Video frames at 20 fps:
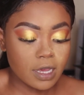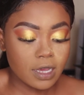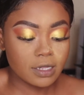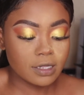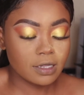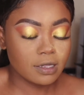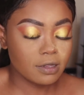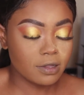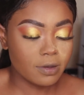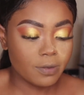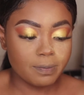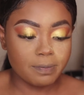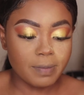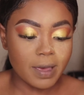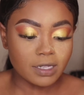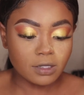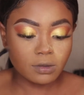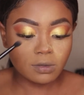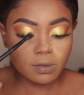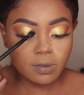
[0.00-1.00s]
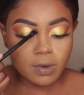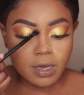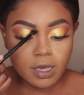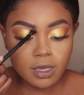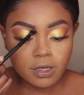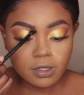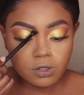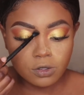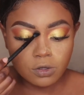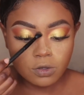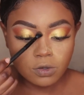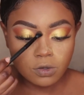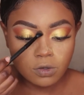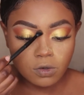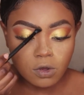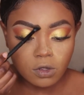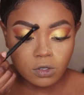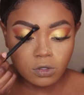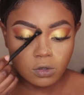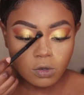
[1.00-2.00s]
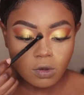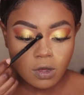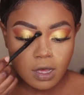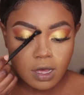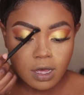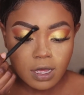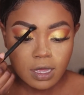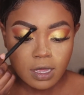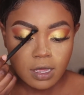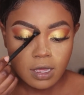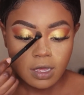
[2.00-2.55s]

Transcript: And the best way to contour